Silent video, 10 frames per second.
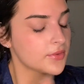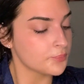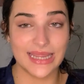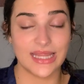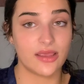
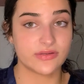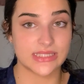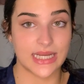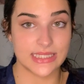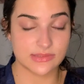I love
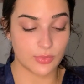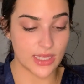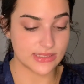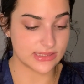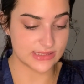setting
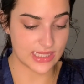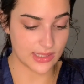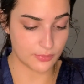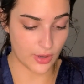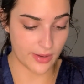sprays and
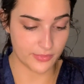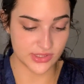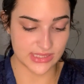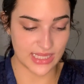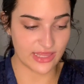setting
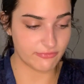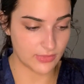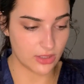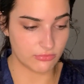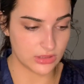primers. They give
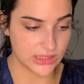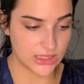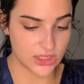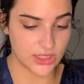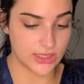me a really
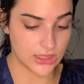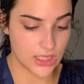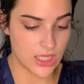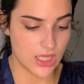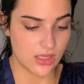good,
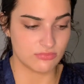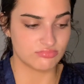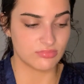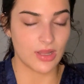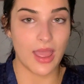
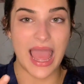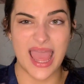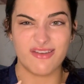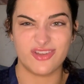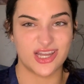I
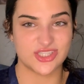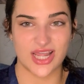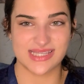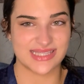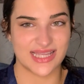have very
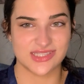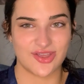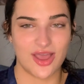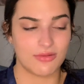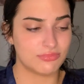dry skin,
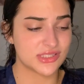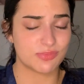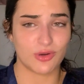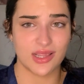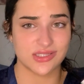so
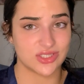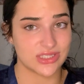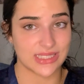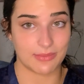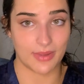sprays are
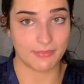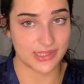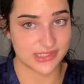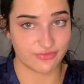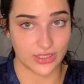just like my
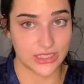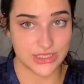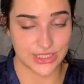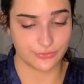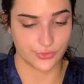best friend
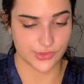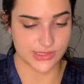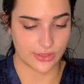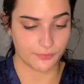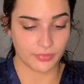in general.
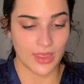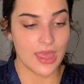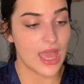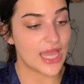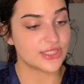So
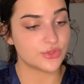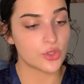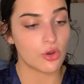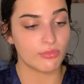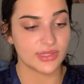I do
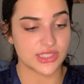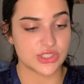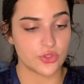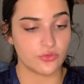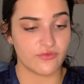go in with the
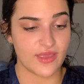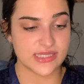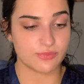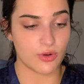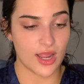Too
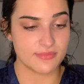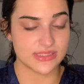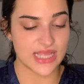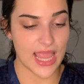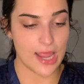Faced Prime
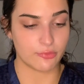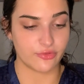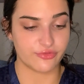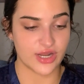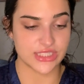Set and
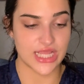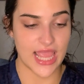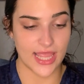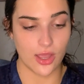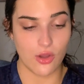Refresh
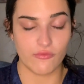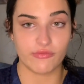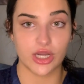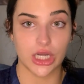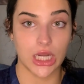
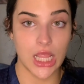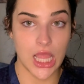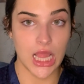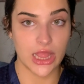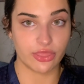Hangover
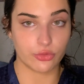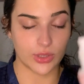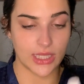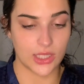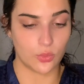
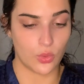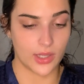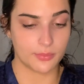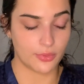3-in-1